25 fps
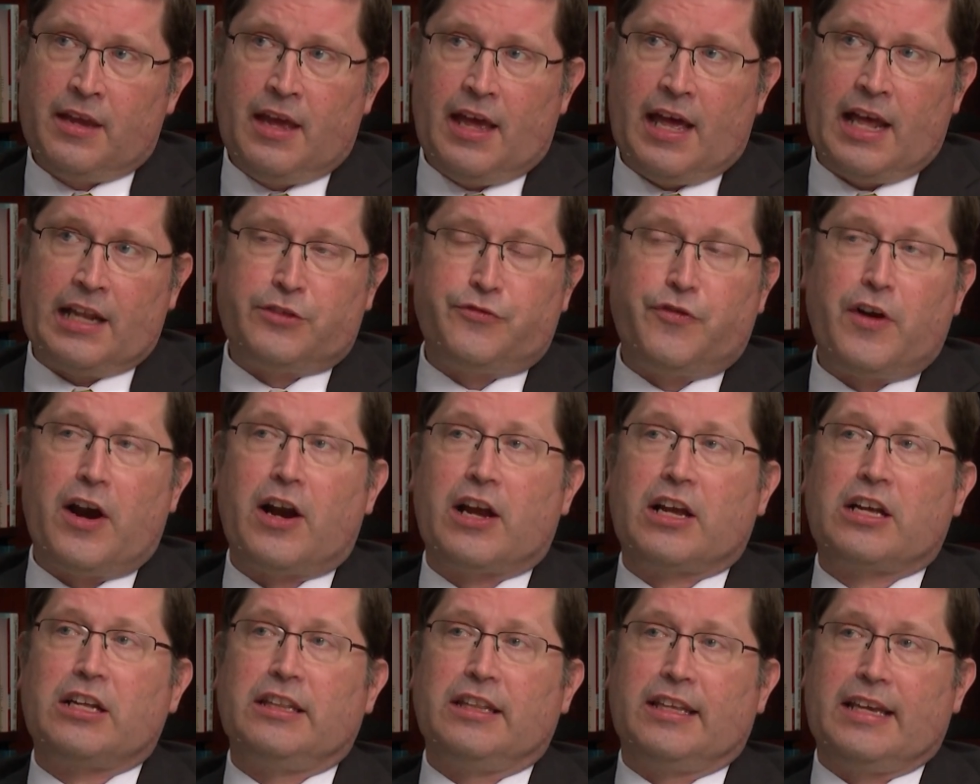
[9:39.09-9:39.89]
And it's
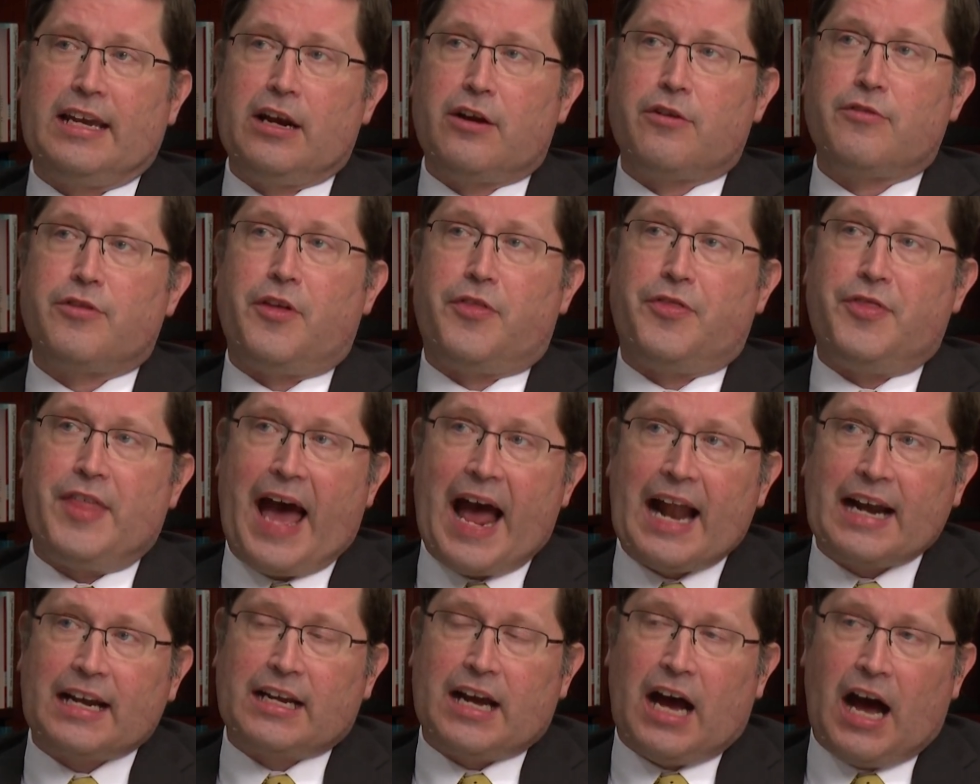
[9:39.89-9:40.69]
very clear
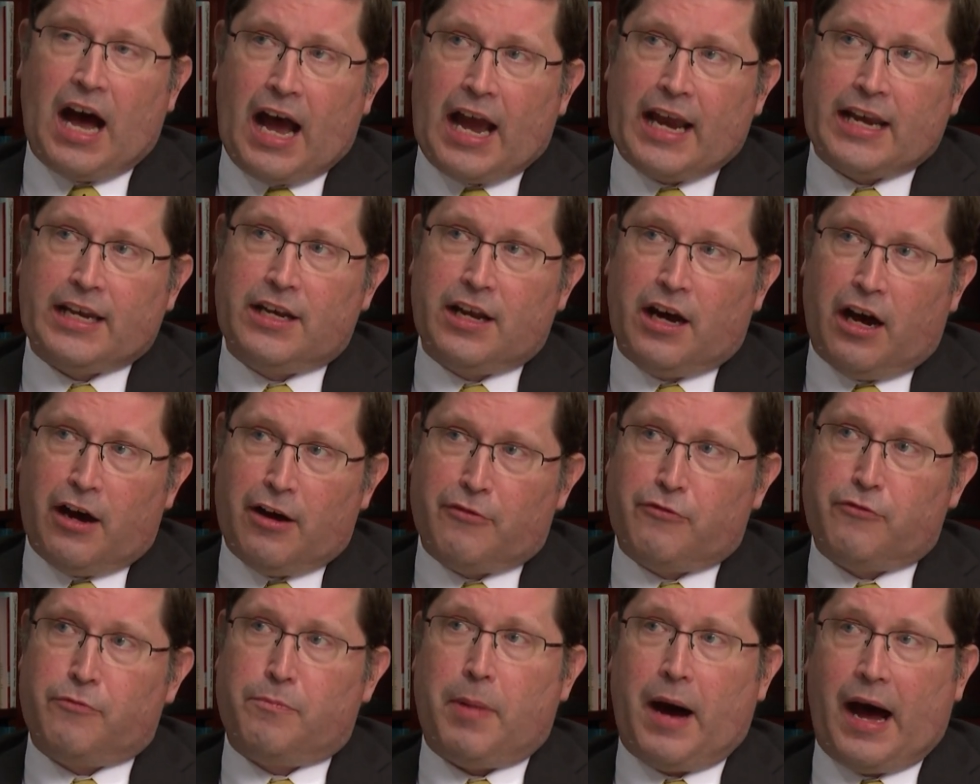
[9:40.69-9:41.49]
that kind
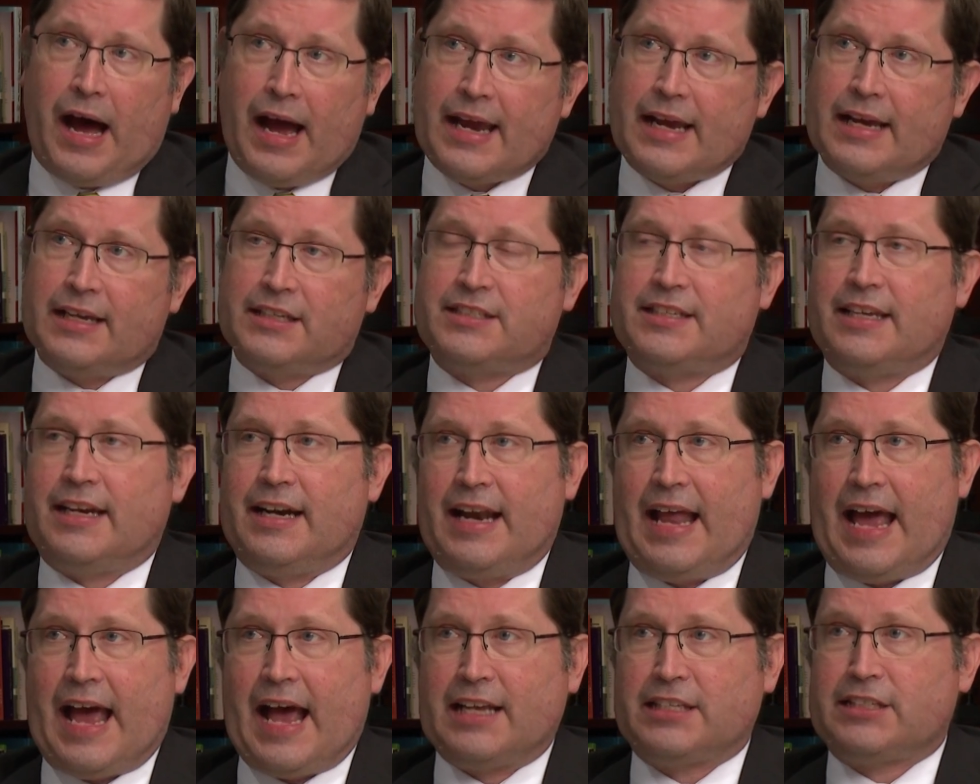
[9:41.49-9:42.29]
of bias in
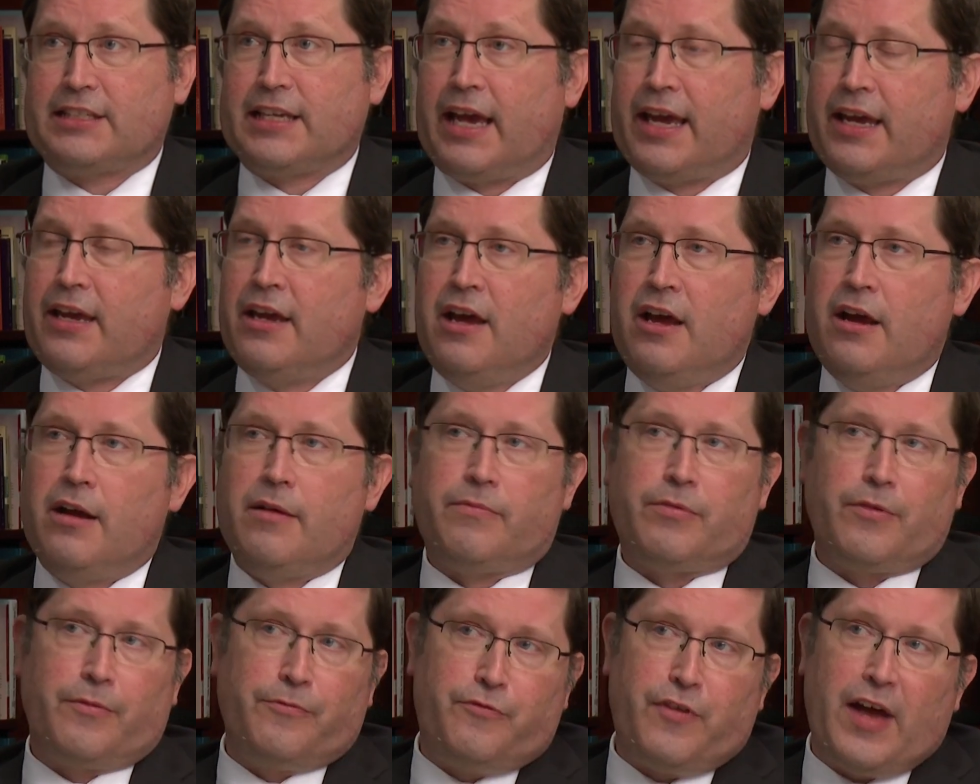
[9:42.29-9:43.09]
an assay
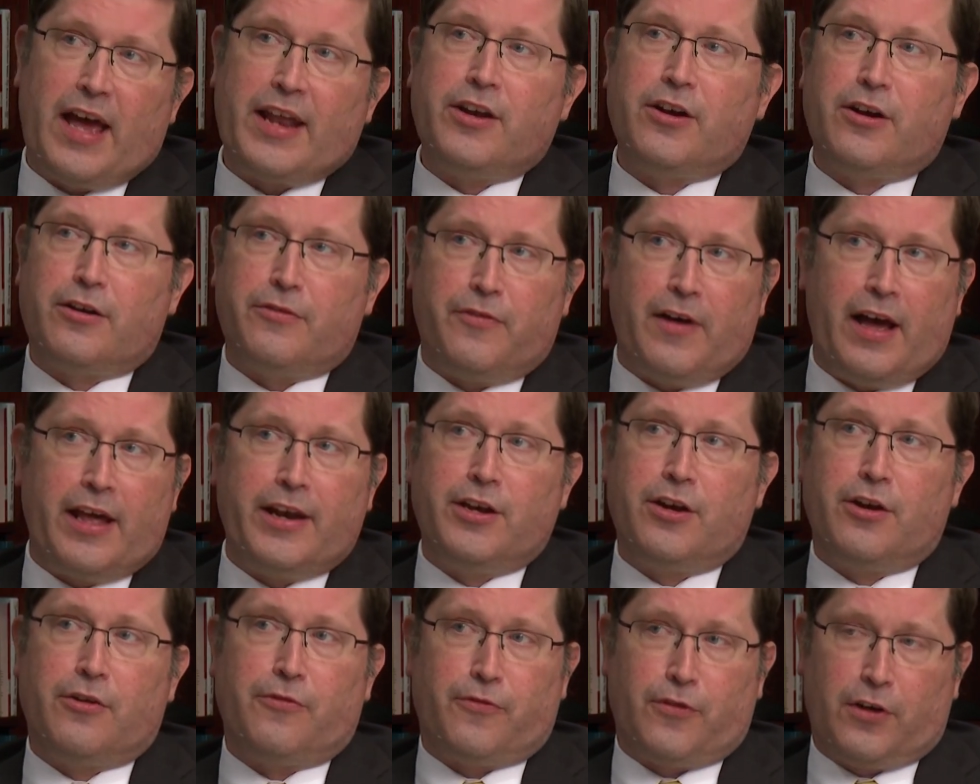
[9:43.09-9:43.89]
from vendor to
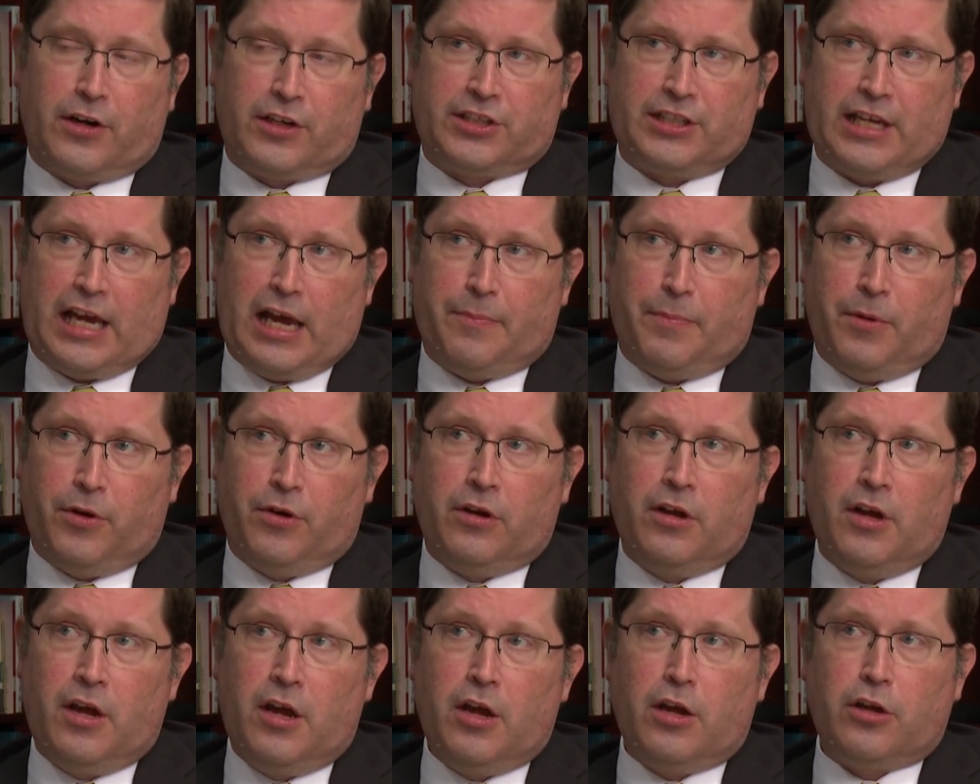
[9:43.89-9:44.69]
vendor, for
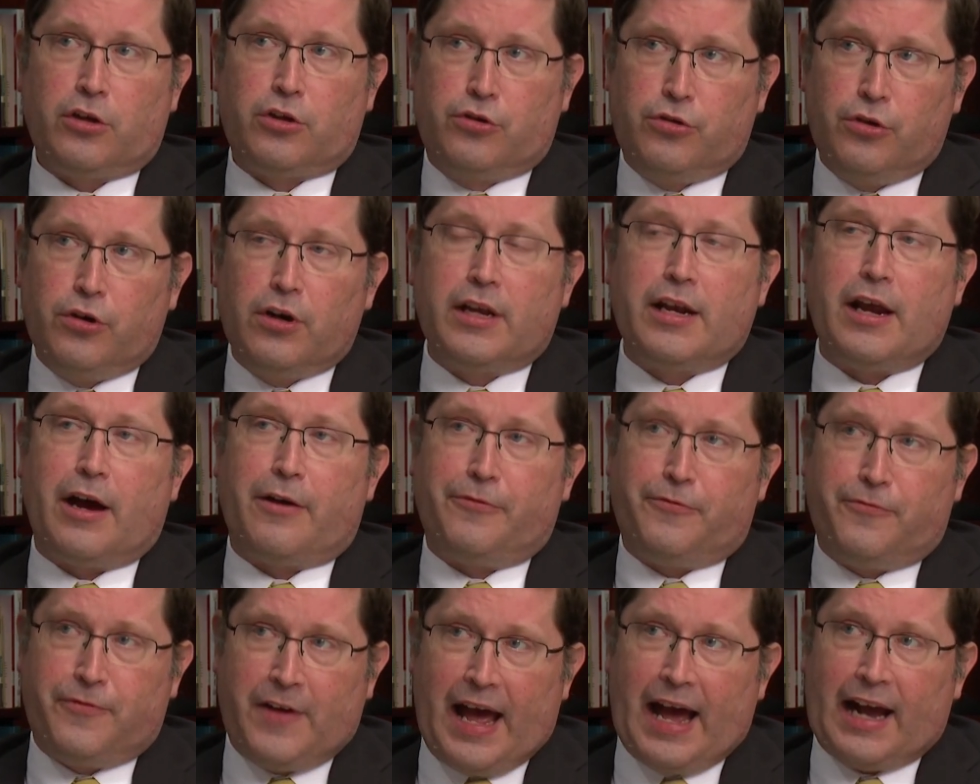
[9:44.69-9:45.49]
example, could
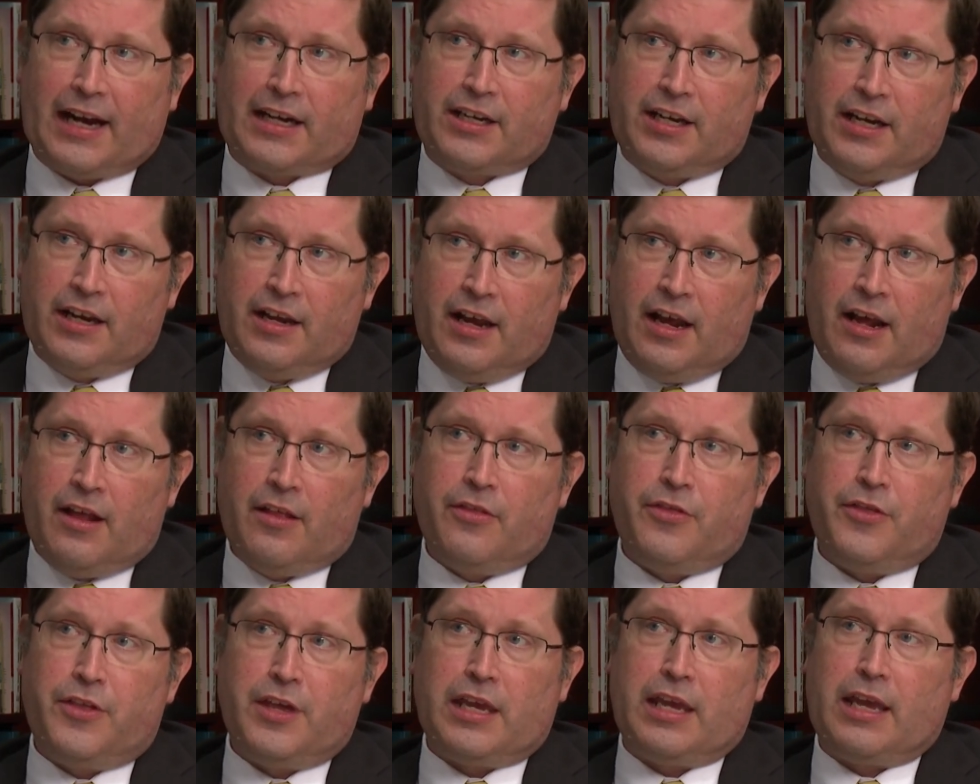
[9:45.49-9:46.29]
affect
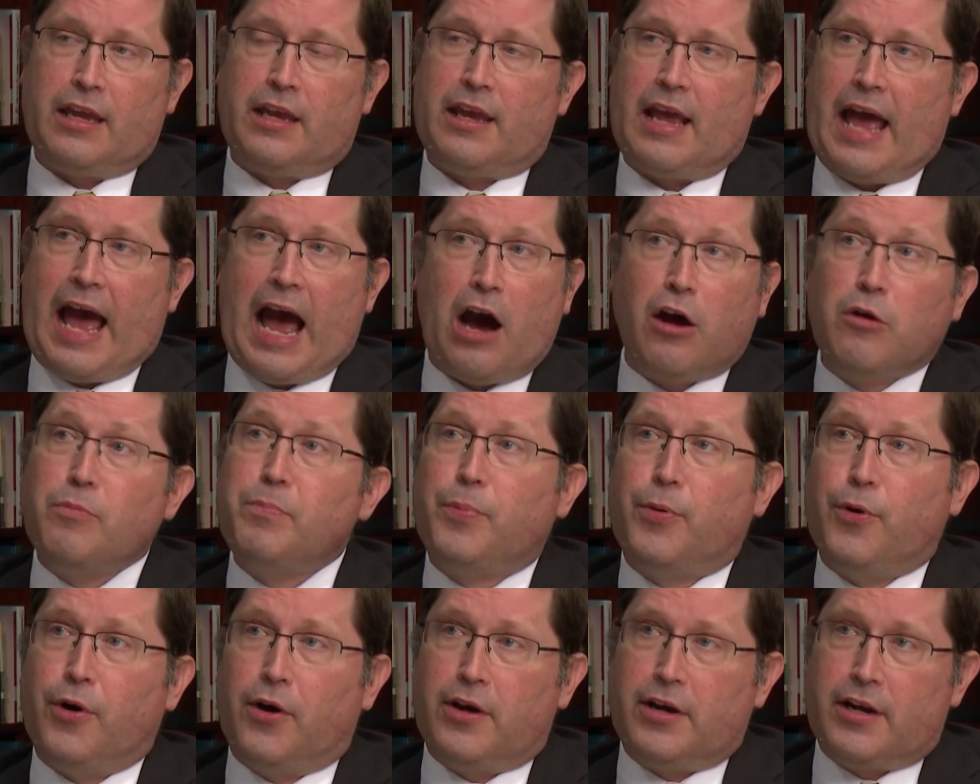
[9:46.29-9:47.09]
the
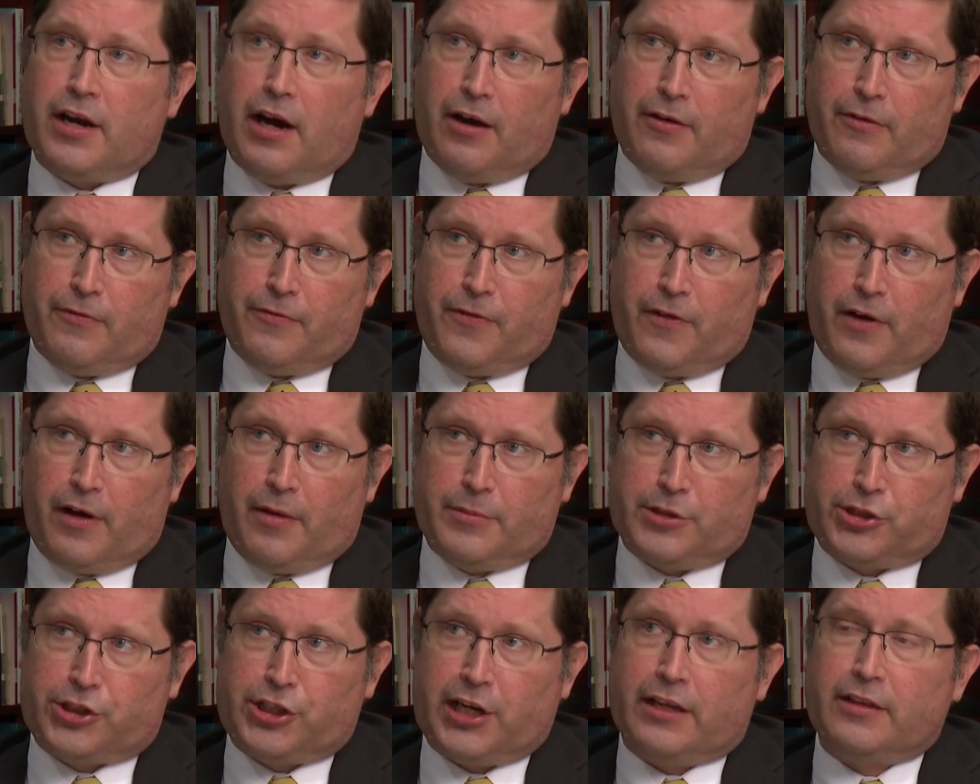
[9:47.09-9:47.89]
output of a
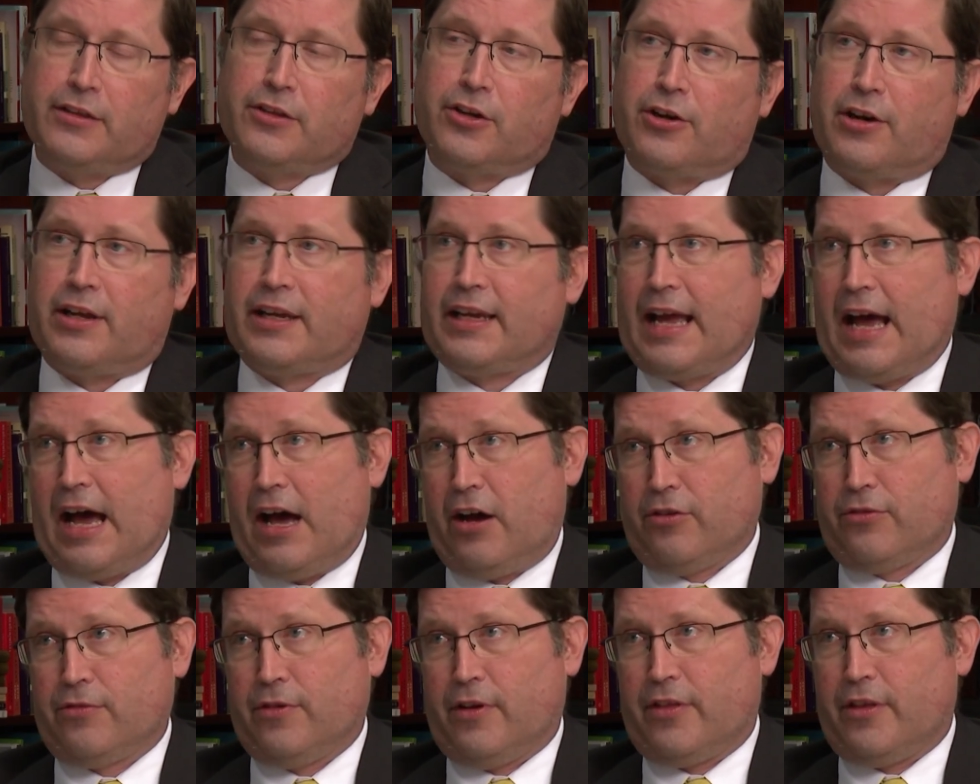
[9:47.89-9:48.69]
machine learning
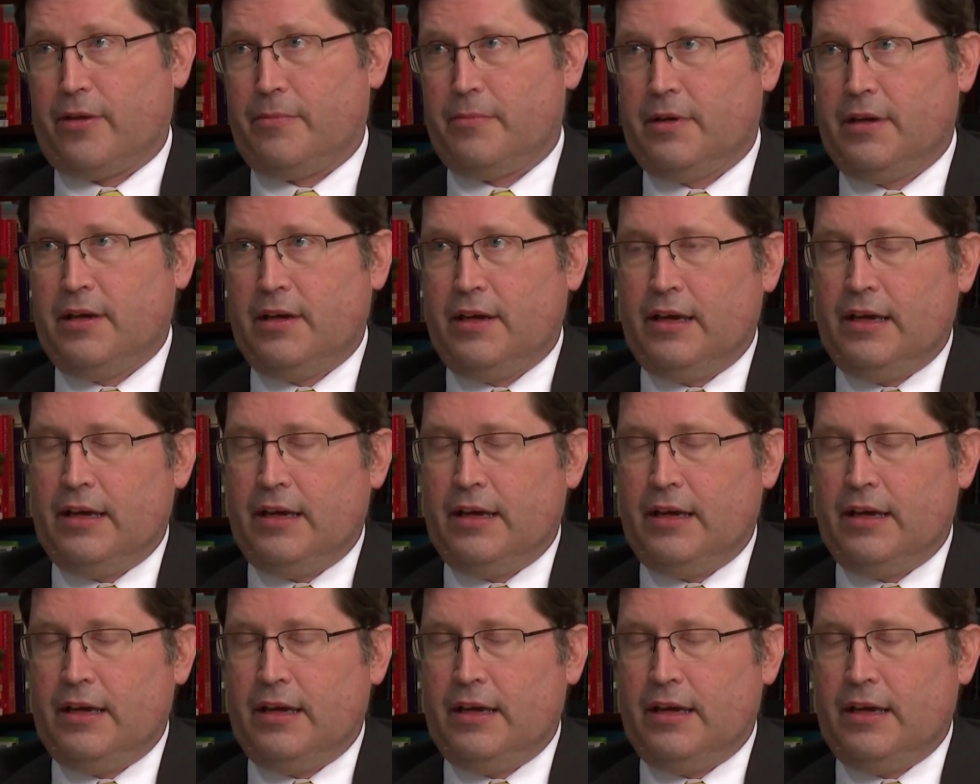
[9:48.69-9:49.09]
algorithm.